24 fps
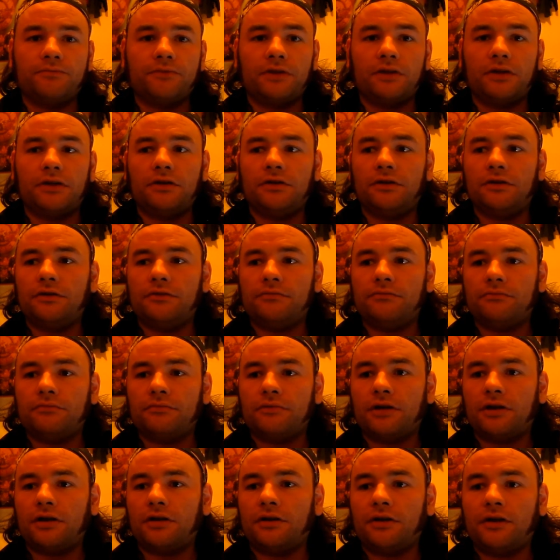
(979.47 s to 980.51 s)

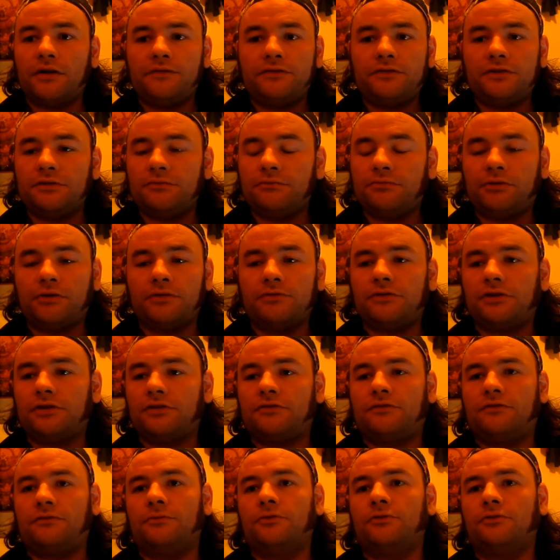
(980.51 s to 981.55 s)
I've seen
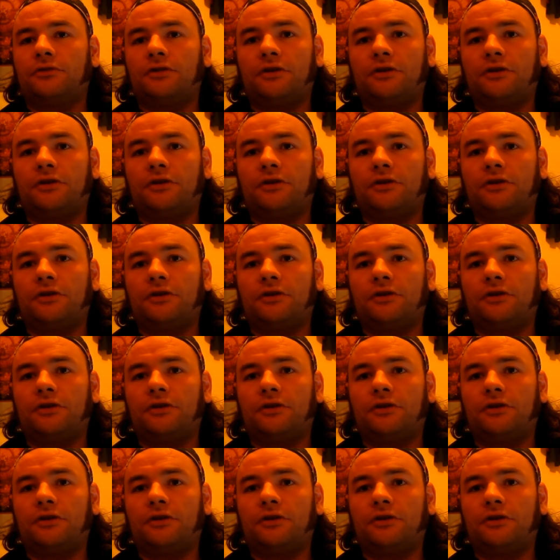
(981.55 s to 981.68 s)
protests from all